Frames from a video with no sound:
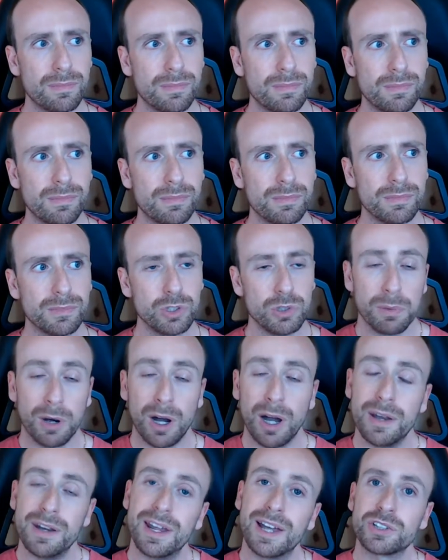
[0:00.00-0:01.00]
you might
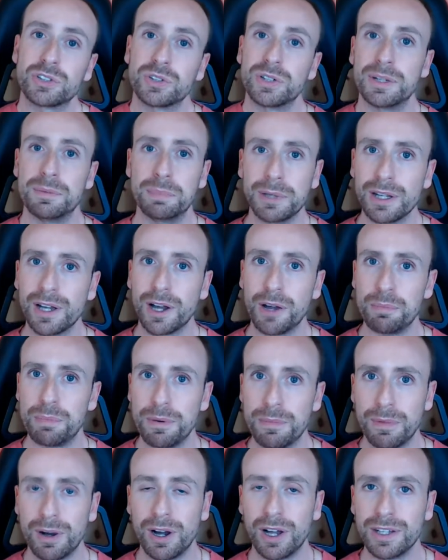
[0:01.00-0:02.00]
naturally be
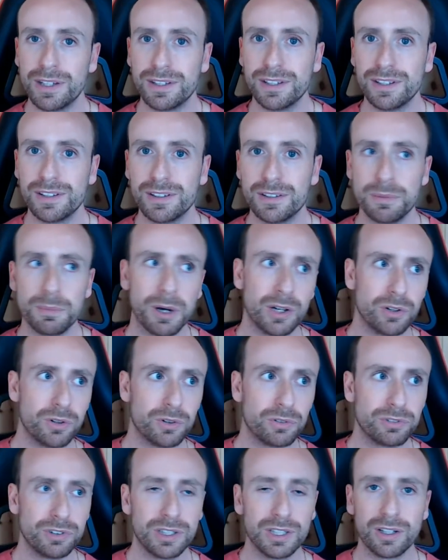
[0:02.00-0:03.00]
open-minded. You might not
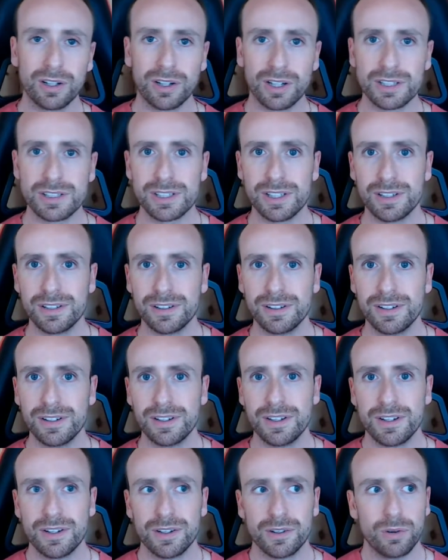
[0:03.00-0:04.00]
realise it,
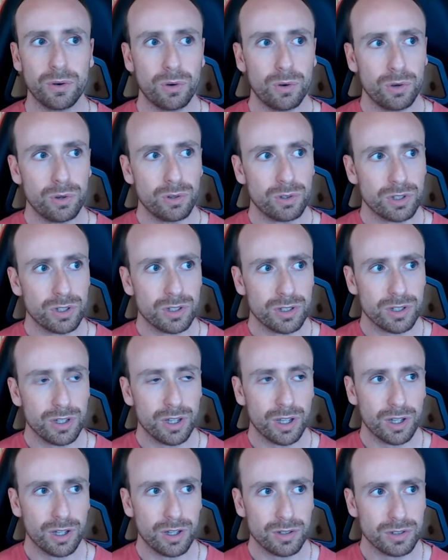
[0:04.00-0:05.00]
or
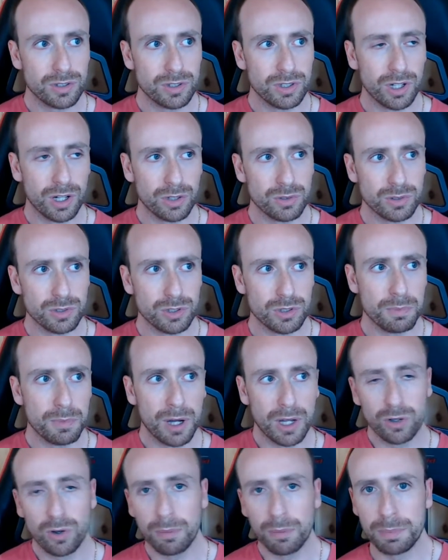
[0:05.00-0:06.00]
you might
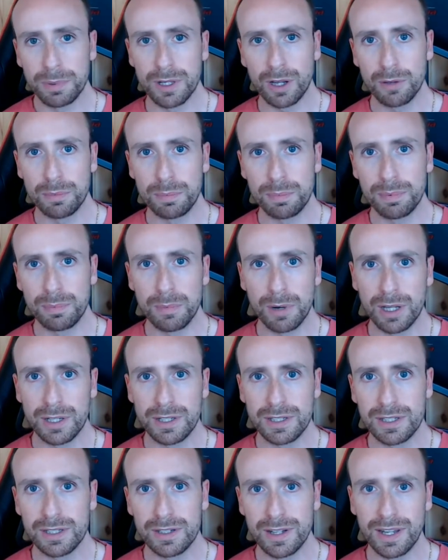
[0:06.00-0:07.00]
not be
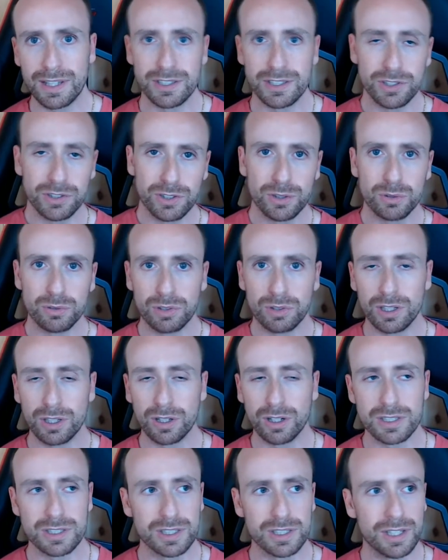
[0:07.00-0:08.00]
open-minded and you do
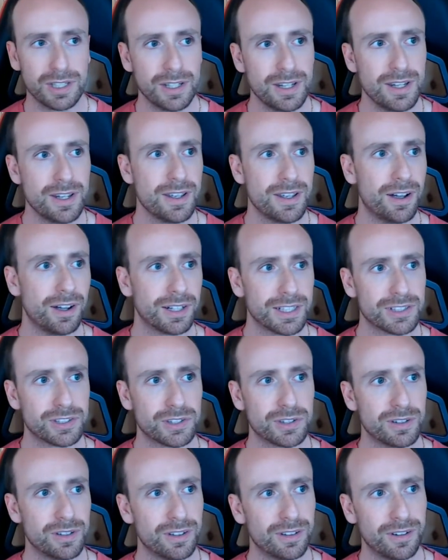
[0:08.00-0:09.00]
realise it. I guess
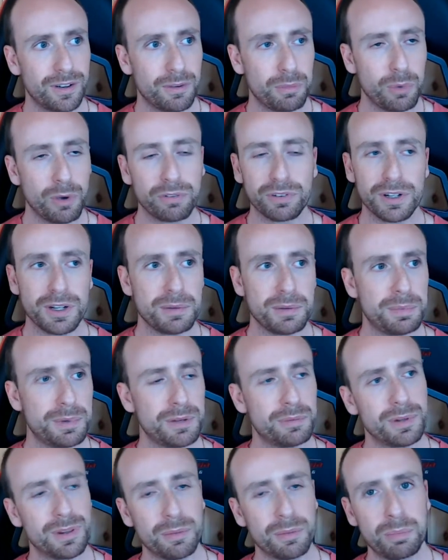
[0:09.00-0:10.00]
I'm waffling a bit,
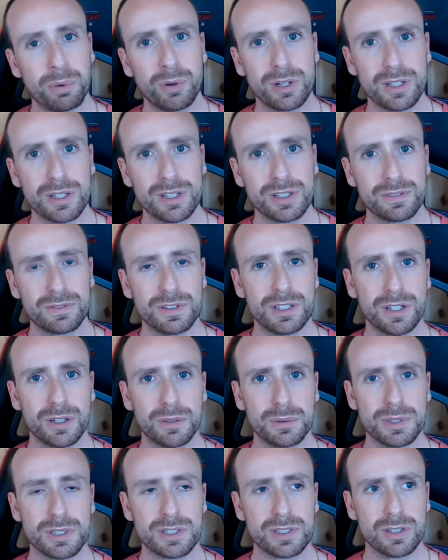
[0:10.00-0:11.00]
but the point of this video
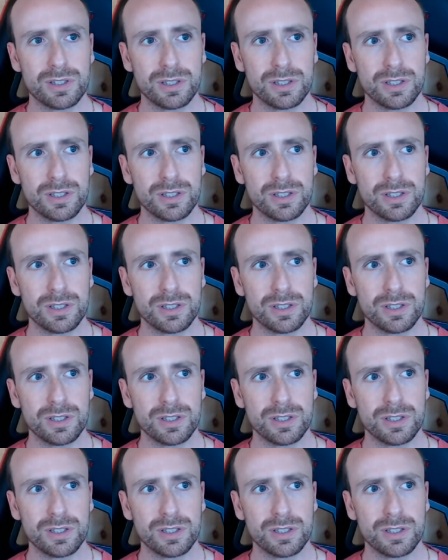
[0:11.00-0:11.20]
is that